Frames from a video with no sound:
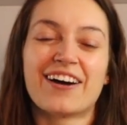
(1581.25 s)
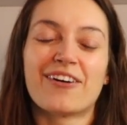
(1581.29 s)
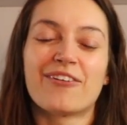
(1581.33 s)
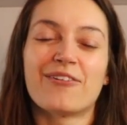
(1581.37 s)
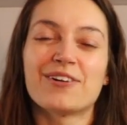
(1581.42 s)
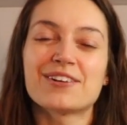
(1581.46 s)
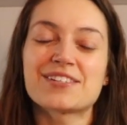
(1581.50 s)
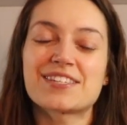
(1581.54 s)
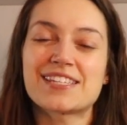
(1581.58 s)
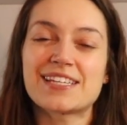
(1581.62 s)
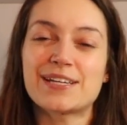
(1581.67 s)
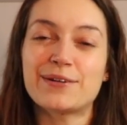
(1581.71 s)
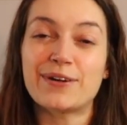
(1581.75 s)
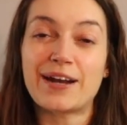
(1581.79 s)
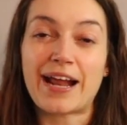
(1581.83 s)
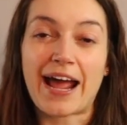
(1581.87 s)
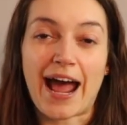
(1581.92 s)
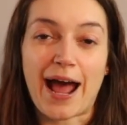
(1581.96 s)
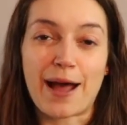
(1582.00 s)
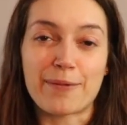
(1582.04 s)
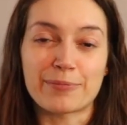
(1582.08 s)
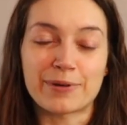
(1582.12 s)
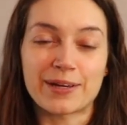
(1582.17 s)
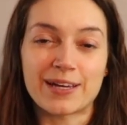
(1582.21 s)
we'll see what
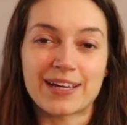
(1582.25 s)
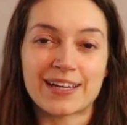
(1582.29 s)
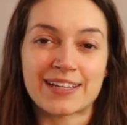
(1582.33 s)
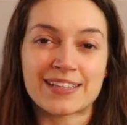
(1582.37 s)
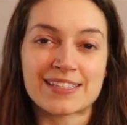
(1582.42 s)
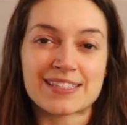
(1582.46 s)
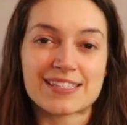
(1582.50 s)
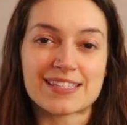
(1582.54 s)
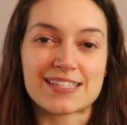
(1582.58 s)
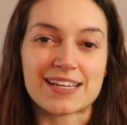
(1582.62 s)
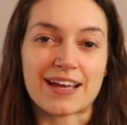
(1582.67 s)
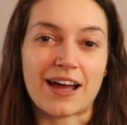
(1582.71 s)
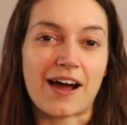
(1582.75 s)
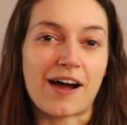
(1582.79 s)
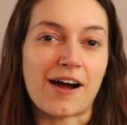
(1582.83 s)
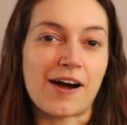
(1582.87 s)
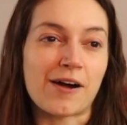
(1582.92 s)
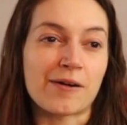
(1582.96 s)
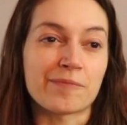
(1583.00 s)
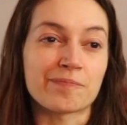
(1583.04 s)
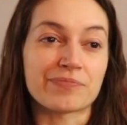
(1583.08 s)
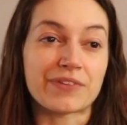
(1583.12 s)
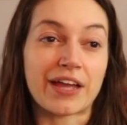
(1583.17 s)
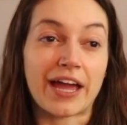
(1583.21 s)
happens.
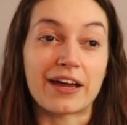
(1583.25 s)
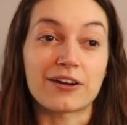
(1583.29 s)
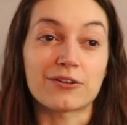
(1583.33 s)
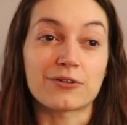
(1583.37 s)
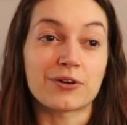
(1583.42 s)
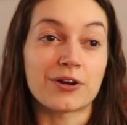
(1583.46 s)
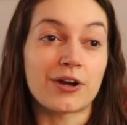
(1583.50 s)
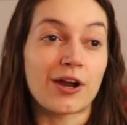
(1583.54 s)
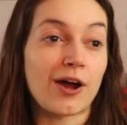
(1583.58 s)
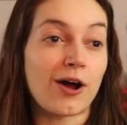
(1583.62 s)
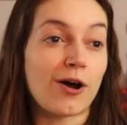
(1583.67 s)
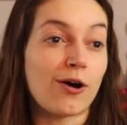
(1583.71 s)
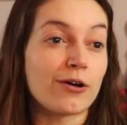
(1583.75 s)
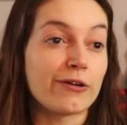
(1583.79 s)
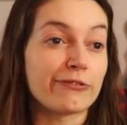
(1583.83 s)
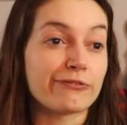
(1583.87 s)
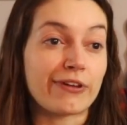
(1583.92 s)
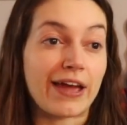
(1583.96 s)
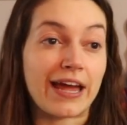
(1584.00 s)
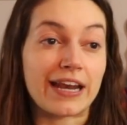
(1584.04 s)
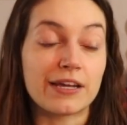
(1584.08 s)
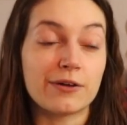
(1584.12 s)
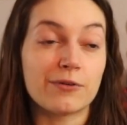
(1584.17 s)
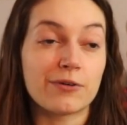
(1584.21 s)
Um, I don't know if
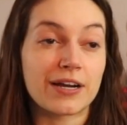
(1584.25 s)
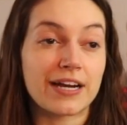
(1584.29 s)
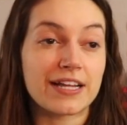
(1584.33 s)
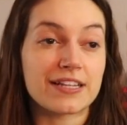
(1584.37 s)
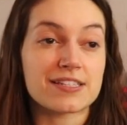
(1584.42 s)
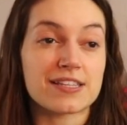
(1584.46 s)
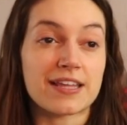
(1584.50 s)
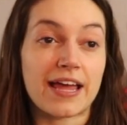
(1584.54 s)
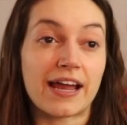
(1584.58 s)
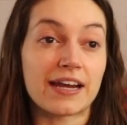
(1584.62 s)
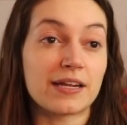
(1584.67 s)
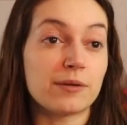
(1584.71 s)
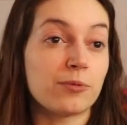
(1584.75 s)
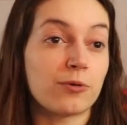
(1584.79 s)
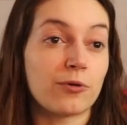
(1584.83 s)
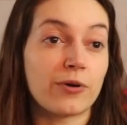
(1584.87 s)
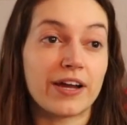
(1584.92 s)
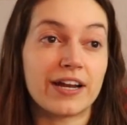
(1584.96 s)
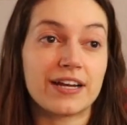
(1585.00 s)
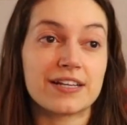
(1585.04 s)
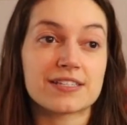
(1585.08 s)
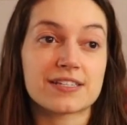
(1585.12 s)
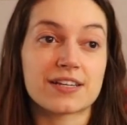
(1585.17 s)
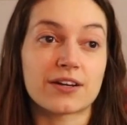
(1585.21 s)
anyone at any
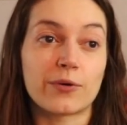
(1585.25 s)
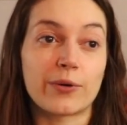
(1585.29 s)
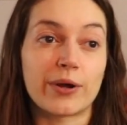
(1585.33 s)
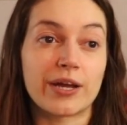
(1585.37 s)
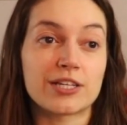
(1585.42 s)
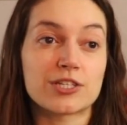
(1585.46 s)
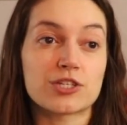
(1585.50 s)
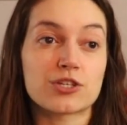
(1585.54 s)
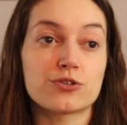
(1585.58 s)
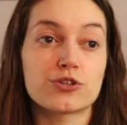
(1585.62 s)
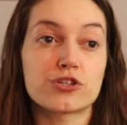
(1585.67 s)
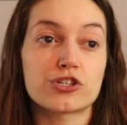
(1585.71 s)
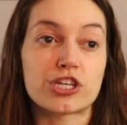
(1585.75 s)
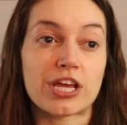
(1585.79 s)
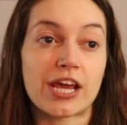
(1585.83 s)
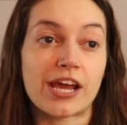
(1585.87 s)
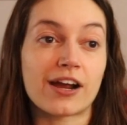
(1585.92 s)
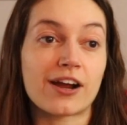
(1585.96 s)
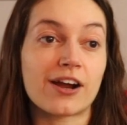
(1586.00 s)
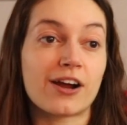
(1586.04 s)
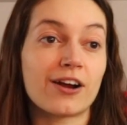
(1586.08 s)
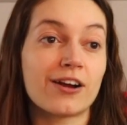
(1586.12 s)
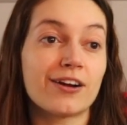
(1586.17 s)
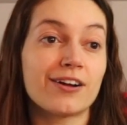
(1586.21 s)
point is going to
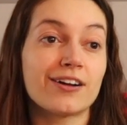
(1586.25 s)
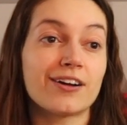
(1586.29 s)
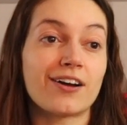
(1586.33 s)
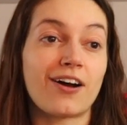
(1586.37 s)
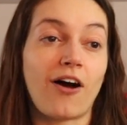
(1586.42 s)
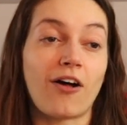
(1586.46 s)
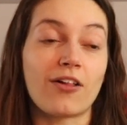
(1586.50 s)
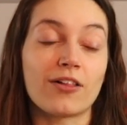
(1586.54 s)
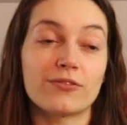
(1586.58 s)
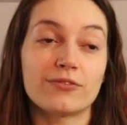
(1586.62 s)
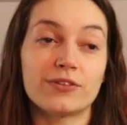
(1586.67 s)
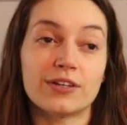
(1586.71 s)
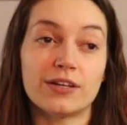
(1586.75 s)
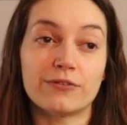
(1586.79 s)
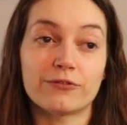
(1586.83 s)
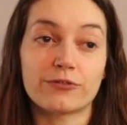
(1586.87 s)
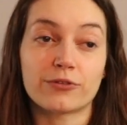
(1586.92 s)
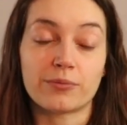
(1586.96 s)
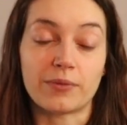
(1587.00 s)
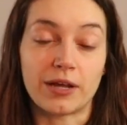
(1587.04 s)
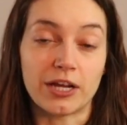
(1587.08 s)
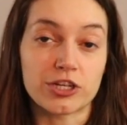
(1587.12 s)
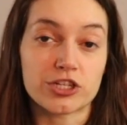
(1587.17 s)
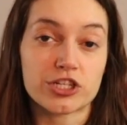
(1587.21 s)
share all of the
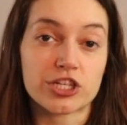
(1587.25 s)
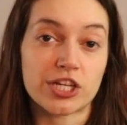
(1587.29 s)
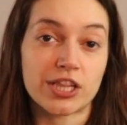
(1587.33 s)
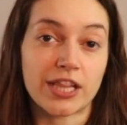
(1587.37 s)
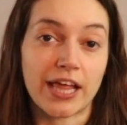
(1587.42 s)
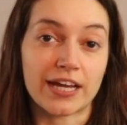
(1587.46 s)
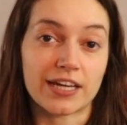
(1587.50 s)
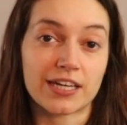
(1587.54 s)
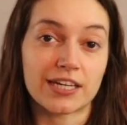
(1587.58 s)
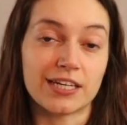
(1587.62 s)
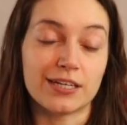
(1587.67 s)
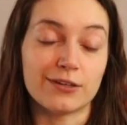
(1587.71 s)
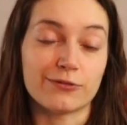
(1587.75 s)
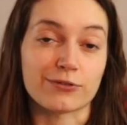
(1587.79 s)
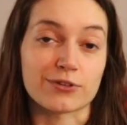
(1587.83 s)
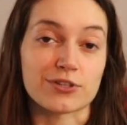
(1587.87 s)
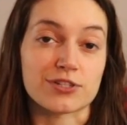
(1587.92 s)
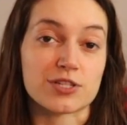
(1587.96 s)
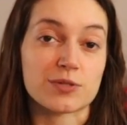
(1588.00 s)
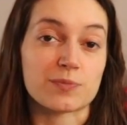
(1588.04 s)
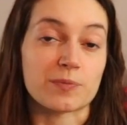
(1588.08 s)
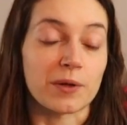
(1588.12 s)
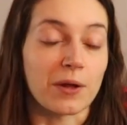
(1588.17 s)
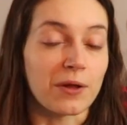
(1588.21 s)
information that Kiefer
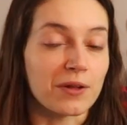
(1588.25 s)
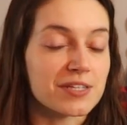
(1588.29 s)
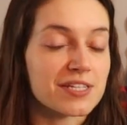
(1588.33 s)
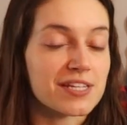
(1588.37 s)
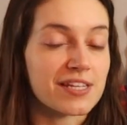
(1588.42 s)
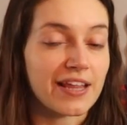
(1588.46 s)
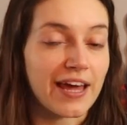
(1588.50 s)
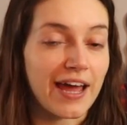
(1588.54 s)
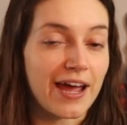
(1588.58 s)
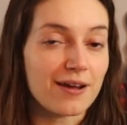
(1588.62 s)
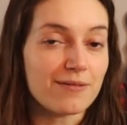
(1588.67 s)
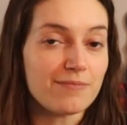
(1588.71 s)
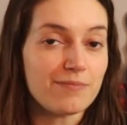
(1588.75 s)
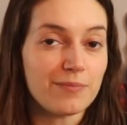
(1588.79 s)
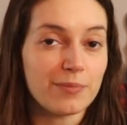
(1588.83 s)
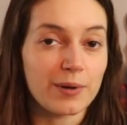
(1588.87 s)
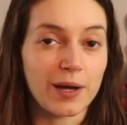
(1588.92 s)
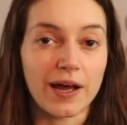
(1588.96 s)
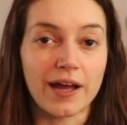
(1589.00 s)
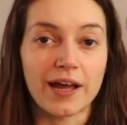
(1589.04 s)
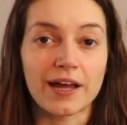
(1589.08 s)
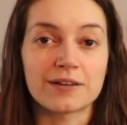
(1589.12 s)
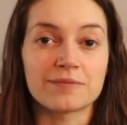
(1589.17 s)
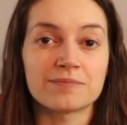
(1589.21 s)
spilled to them,
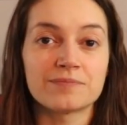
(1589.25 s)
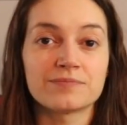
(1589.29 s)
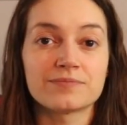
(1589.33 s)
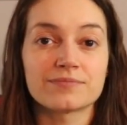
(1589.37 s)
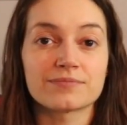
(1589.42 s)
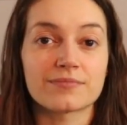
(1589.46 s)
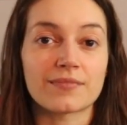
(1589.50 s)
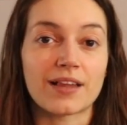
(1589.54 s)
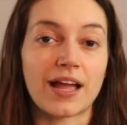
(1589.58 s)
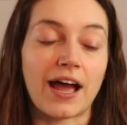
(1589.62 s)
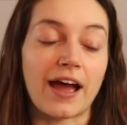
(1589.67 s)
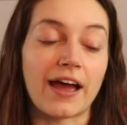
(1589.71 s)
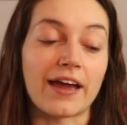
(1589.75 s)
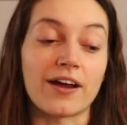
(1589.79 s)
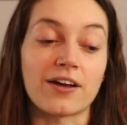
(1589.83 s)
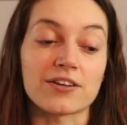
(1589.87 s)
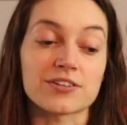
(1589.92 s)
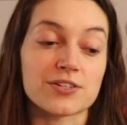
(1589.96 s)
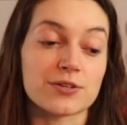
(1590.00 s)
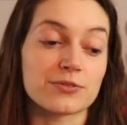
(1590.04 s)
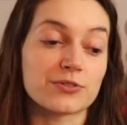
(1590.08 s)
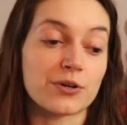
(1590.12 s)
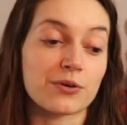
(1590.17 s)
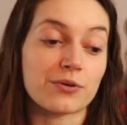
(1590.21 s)
but I
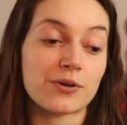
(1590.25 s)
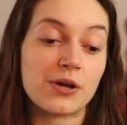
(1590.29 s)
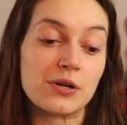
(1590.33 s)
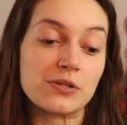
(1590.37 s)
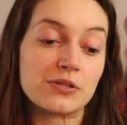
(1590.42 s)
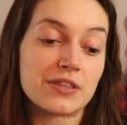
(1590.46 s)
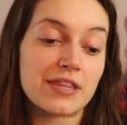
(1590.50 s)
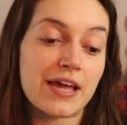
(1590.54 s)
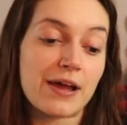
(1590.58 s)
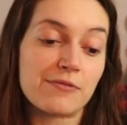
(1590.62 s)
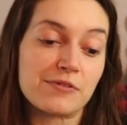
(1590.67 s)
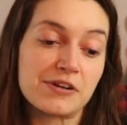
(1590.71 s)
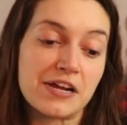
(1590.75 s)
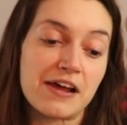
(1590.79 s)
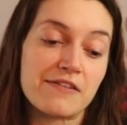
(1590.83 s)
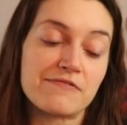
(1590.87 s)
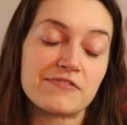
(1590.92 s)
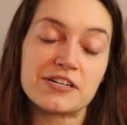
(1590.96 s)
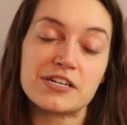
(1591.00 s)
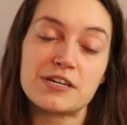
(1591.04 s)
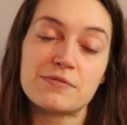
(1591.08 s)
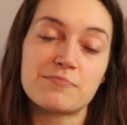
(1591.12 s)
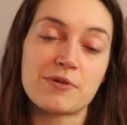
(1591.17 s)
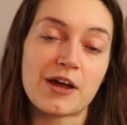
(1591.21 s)
also don't know that that would have
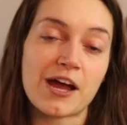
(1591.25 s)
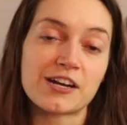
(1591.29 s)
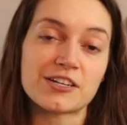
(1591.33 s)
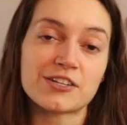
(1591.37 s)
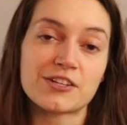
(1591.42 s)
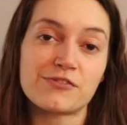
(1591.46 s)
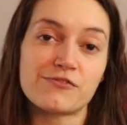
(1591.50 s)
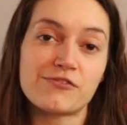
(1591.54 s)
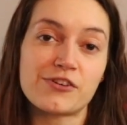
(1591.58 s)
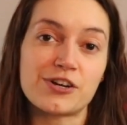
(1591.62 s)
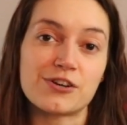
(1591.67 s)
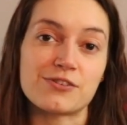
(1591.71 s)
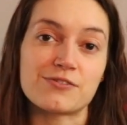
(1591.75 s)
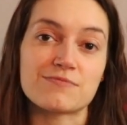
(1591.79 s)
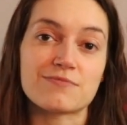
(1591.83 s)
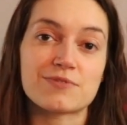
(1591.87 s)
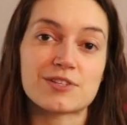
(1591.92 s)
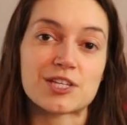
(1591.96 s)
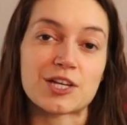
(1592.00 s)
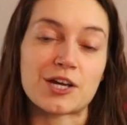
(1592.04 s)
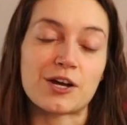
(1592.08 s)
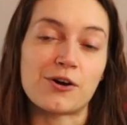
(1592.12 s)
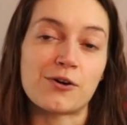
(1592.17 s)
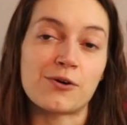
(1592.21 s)
any impact on the vote.
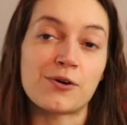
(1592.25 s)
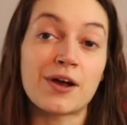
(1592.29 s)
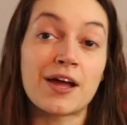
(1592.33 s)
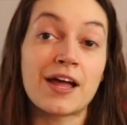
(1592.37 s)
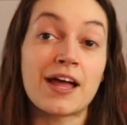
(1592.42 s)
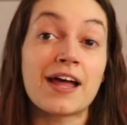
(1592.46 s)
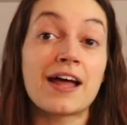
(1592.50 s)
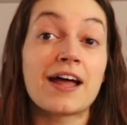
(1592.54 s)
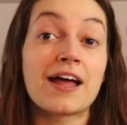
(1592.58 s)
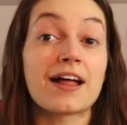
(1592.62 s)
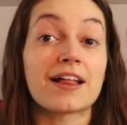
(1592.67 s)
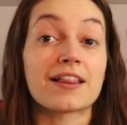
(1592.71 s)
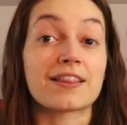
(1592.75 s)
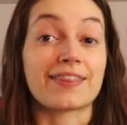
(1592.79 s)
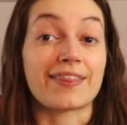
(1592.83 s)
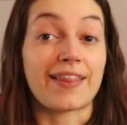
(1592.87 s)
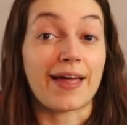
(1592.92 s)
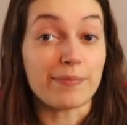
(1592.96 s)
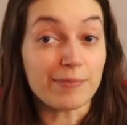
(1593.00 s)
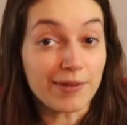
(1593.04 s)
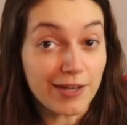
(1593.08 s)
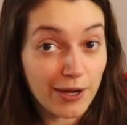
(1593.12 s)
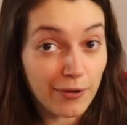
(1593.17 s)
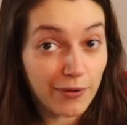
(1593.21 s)
So
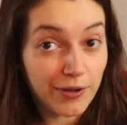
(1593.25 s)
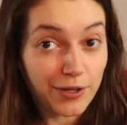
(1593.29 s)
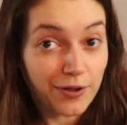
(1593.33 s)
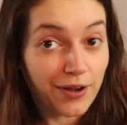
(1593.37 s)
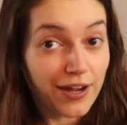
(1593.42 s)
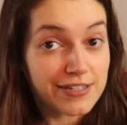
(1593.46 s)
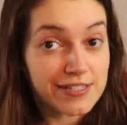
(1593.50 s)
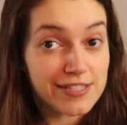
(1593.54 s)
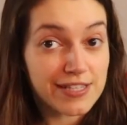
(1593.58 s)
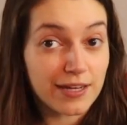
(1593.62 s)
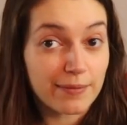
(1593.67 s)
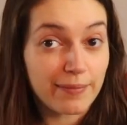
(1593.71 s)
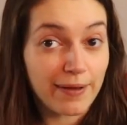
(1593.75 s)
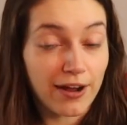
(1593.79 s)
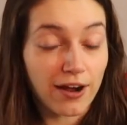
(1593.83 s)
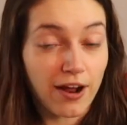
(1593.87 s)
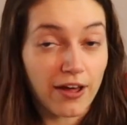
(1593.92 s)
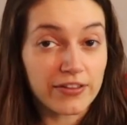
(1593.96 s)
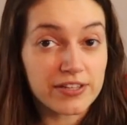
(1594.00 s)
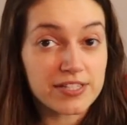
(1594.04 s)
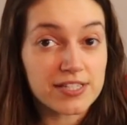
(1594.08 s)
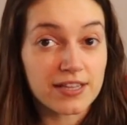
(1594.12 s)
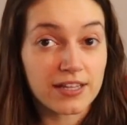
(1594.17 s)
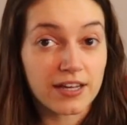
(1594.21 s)
let me know what you guys think about
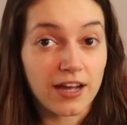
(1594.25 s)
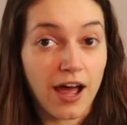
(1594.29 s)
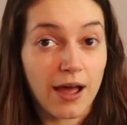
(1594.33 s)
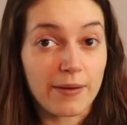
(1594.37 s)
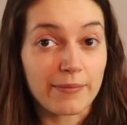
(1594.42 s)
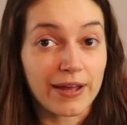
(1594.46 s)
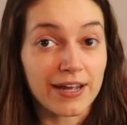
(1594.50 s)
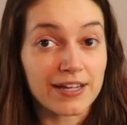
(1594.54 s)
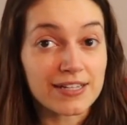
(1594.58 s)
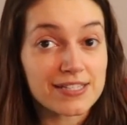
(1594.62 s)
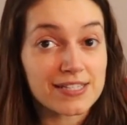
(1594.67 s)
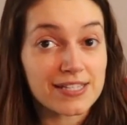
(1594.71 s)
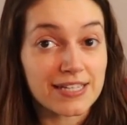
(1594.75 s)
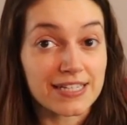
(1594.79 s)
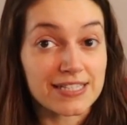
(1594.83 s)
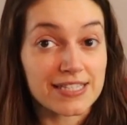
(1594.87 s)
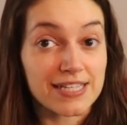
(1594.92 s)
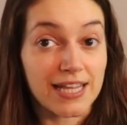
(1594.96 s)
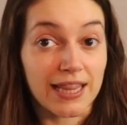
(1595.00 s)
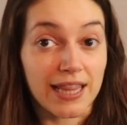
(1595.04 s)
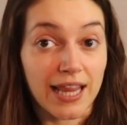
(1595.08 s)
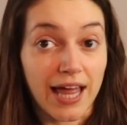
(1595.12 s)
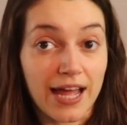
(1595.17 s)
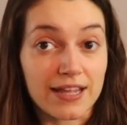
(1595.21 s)
all this in the comments. It's
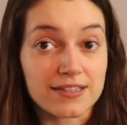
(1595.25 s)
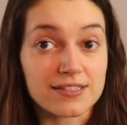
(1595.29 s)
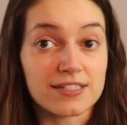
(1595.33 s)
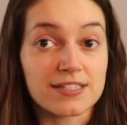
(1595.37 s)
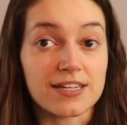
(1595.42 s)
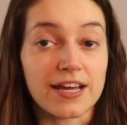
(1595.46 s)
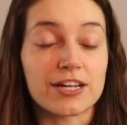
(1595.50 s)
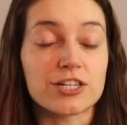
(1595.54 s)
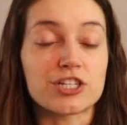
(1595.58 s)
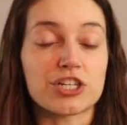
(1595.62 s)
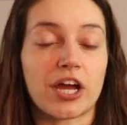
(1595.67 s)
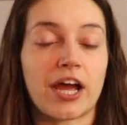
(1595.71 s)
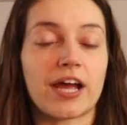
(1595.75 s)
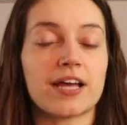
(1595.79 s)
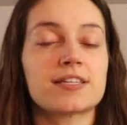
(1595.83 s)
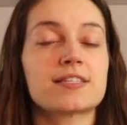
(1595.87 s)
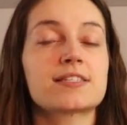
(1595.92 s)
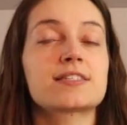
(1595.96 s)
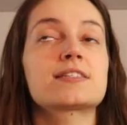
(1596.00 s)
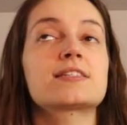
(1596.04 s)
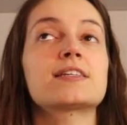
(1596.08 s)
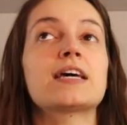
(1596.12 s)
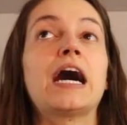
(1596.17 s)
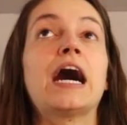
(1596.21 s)
a lot to
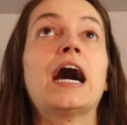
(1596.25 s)
digest.